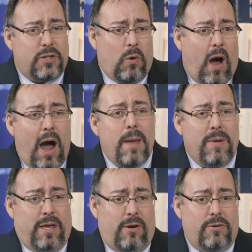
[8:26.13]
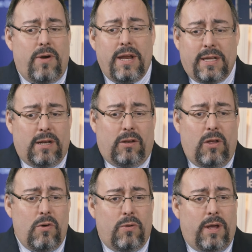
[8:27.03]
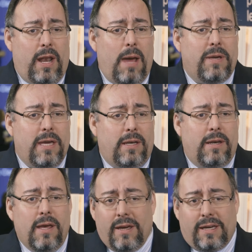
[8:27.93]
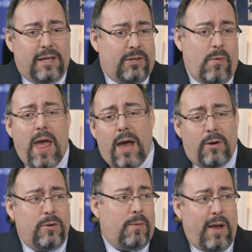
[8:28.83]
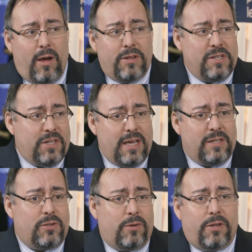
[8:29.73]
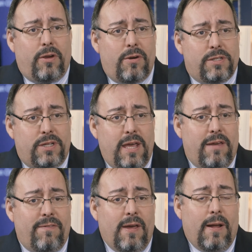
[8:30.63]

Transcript: So I'm here trying to get a loan, and I'm getting kicked around by all these things so that they're safe.